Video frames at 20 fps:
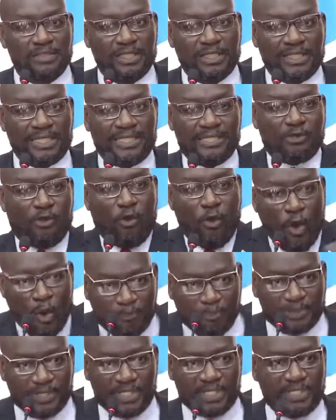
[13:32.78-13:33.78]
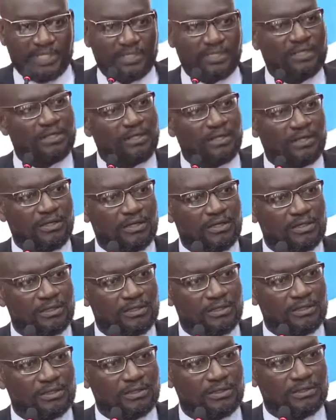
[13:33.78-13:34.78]
in openly
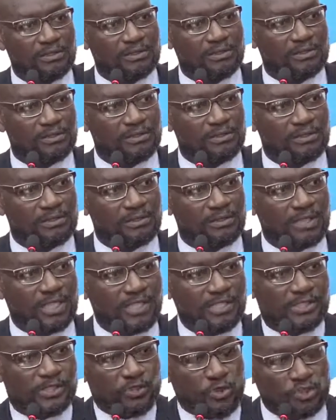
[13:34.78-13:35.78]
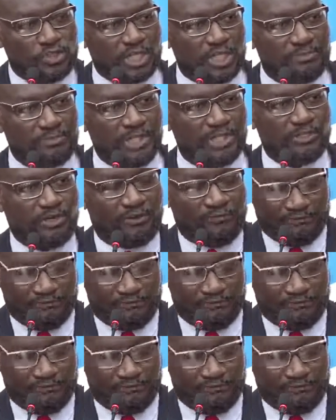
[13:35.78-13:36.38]
in social media,